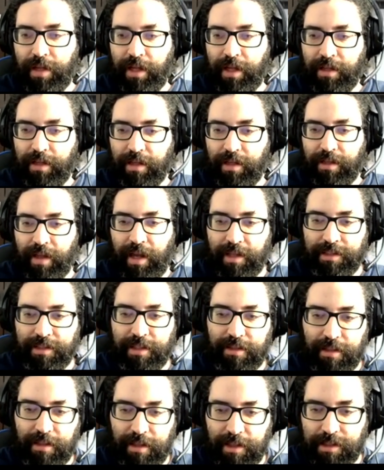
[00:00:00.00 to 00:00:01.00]
then it
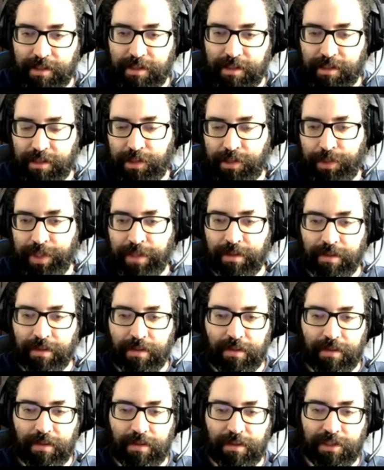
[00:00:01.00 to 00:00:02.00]
has at least three
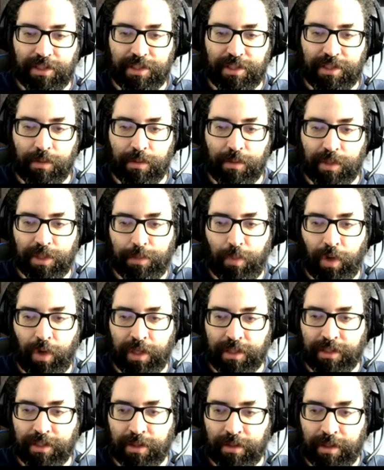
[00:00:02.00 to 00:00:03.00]
distinguished
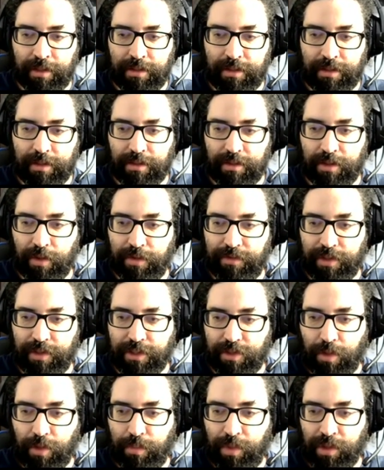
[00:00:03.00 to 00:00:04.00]
points on it. So if
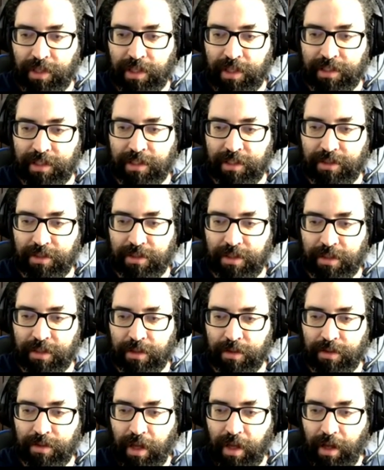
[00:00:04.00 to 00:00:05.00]
this component has genus
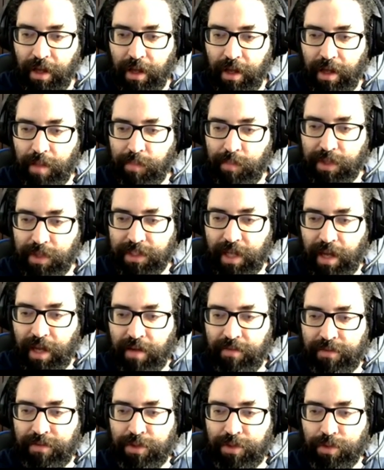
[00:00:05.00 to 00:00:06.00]
zeros, it must
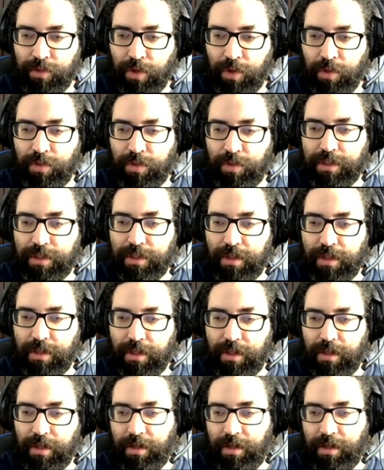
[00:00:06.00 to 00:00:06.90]
have two nodes